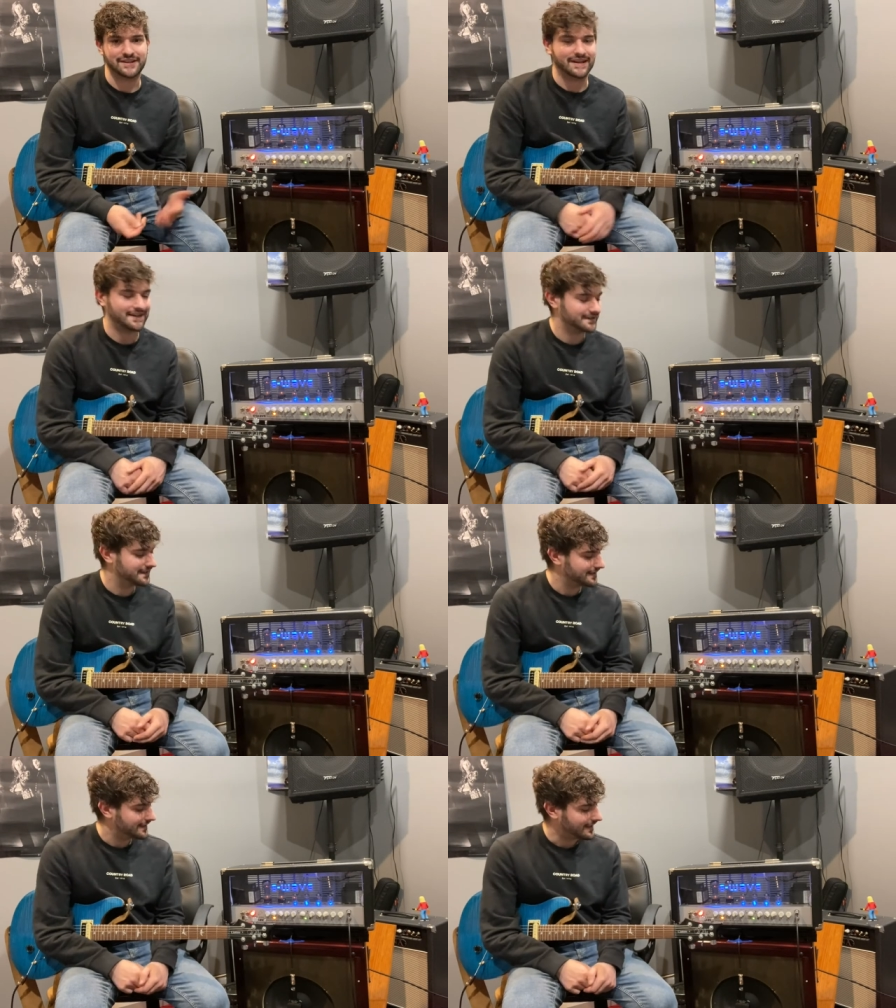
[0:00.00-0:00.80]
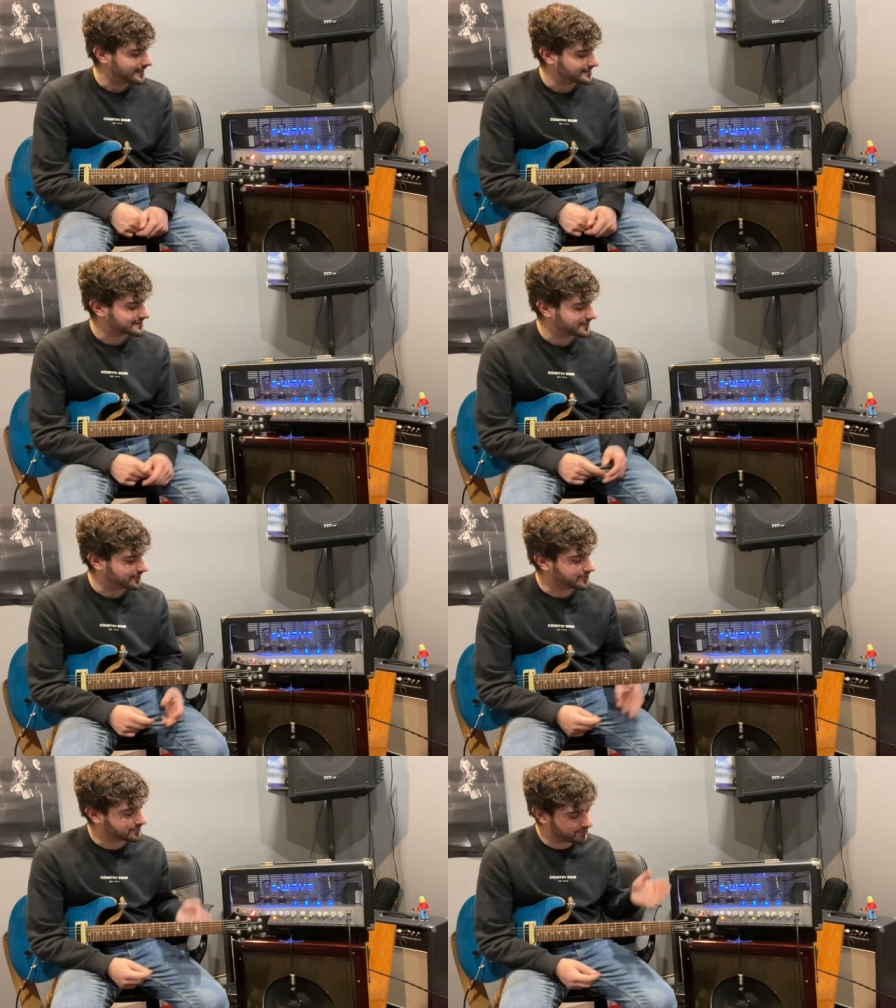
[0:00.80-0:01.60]
there. Uh, so
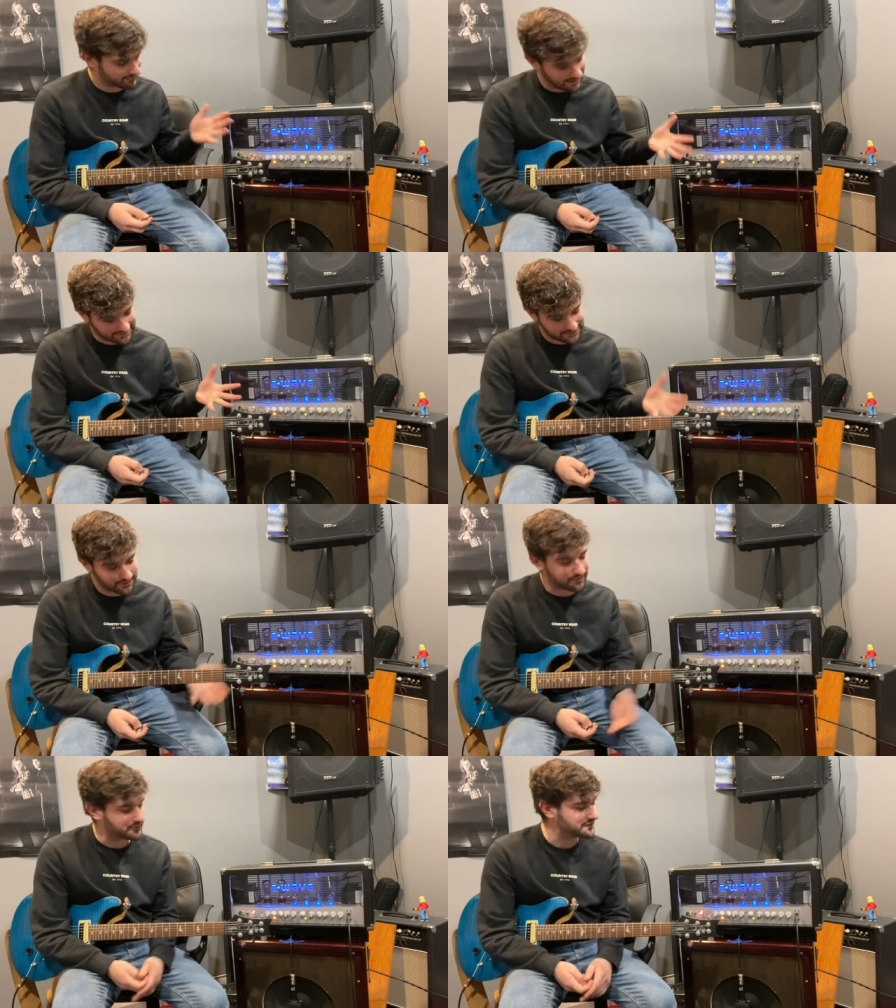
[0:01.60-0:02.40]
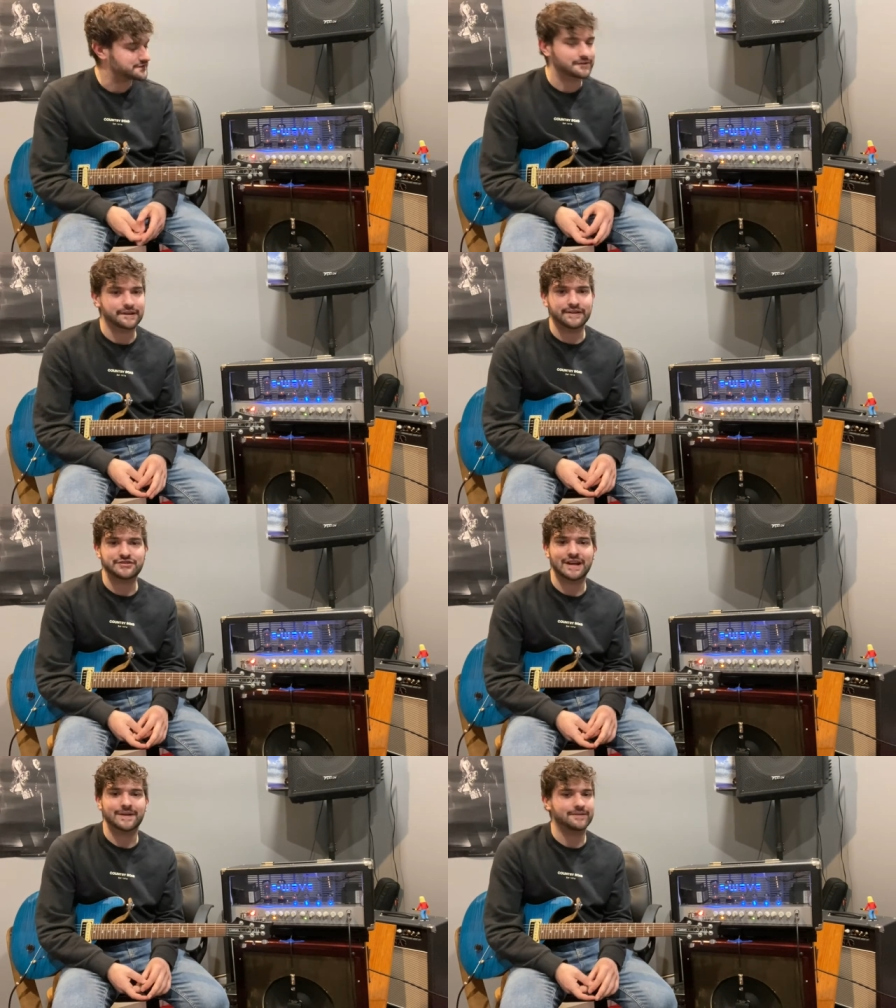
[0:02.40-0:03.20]
you've got that super crystal clean
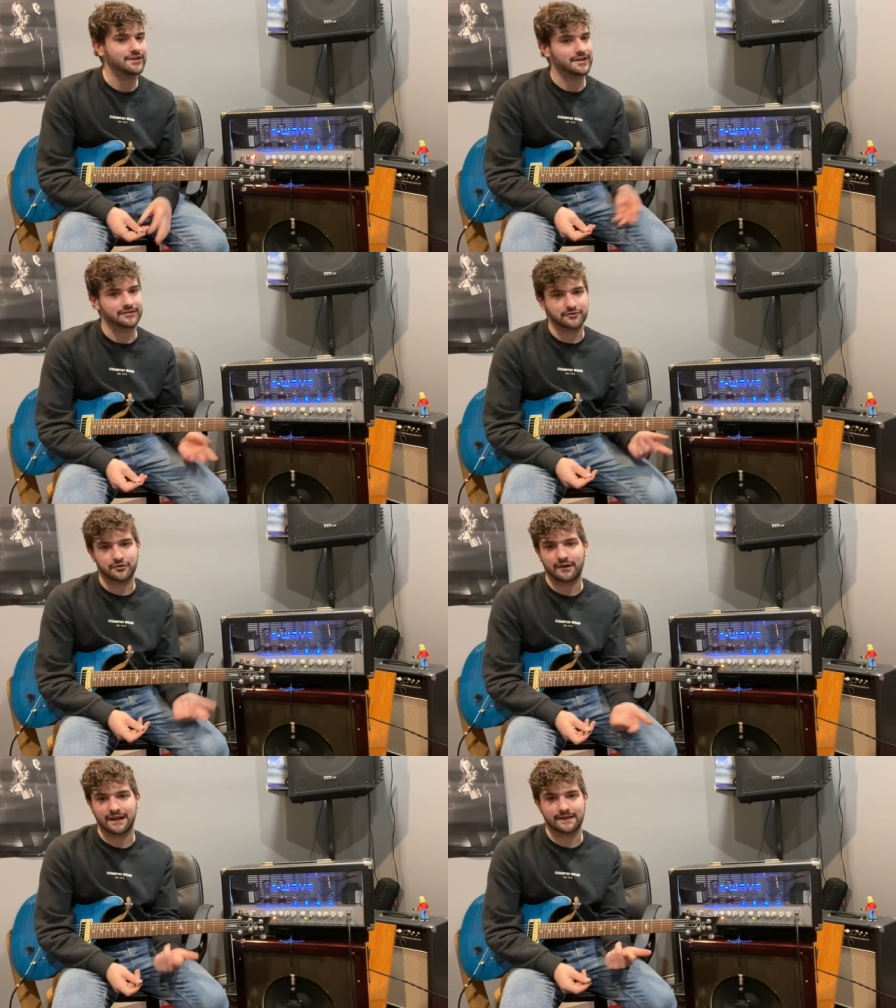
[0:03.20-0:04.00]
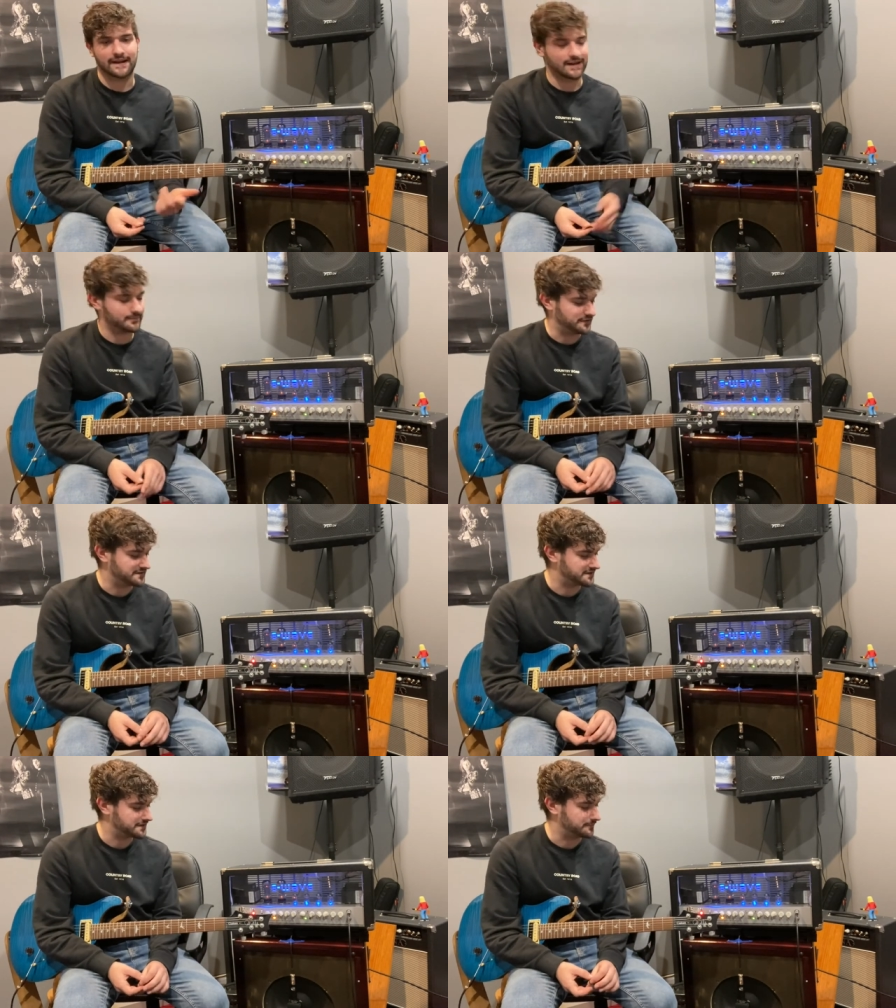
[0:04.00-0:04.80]
channel, you can crank that up
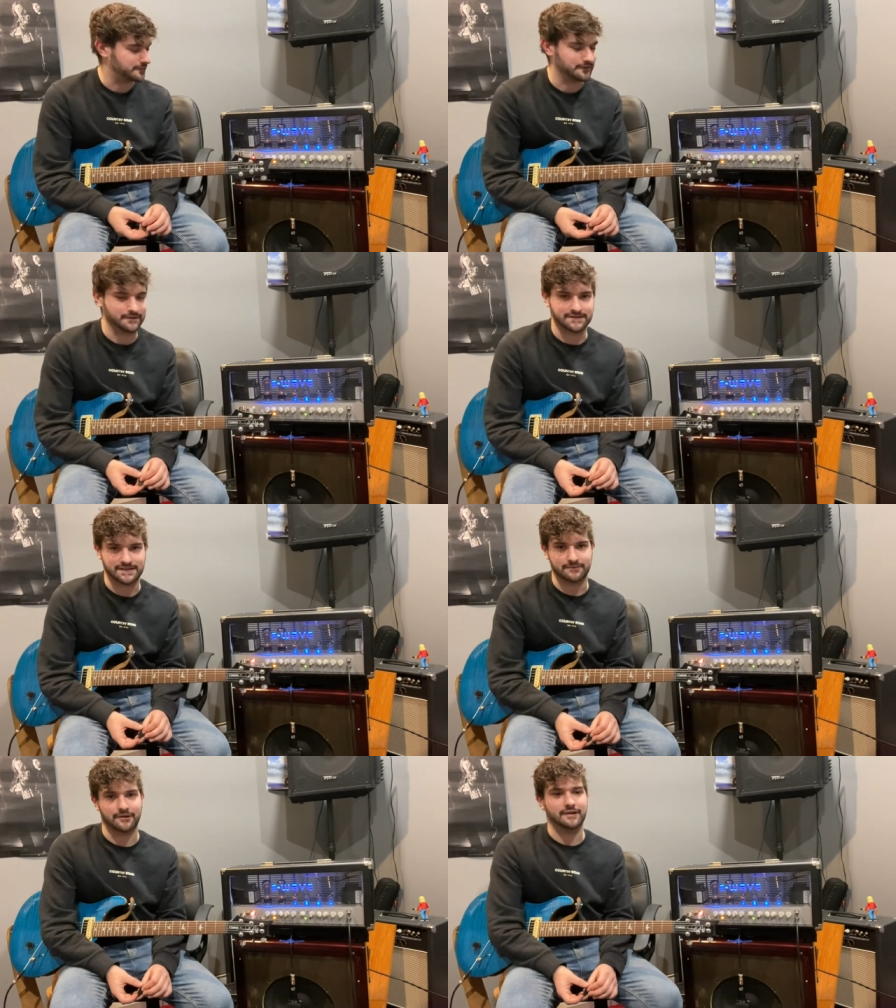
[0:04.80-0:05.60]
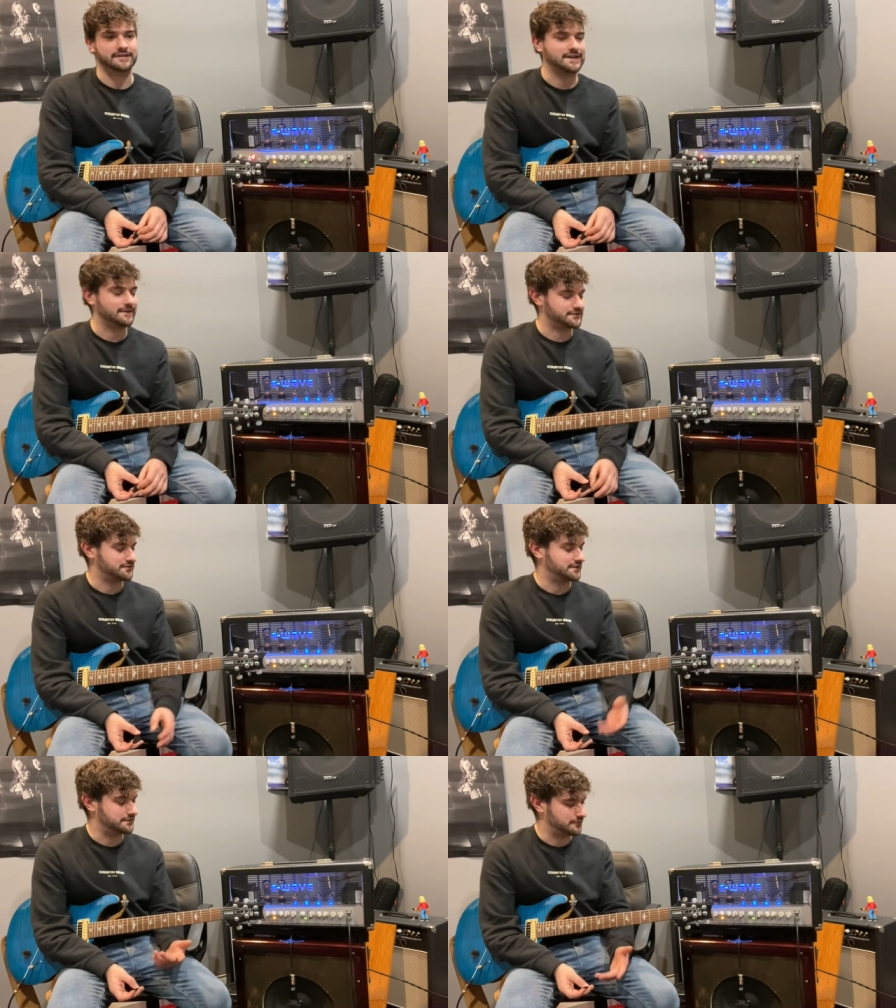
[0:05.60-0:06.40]
into some bluesy rock
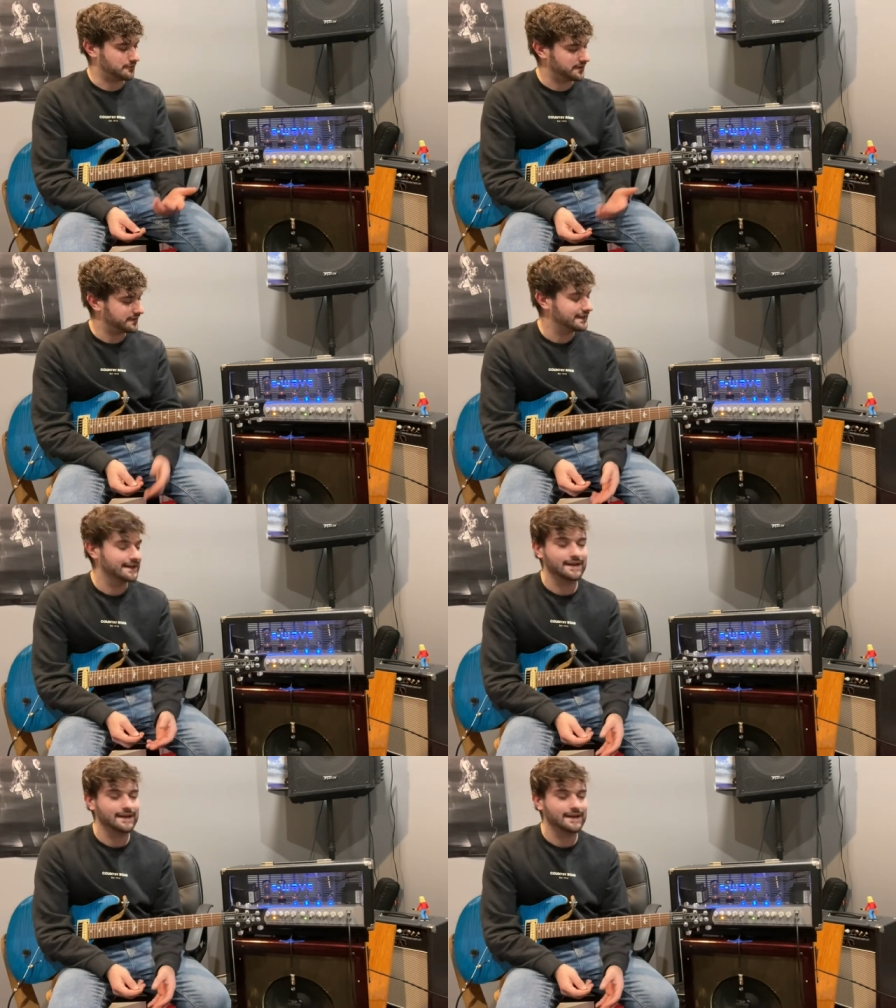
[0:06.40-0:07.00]
territory if you want.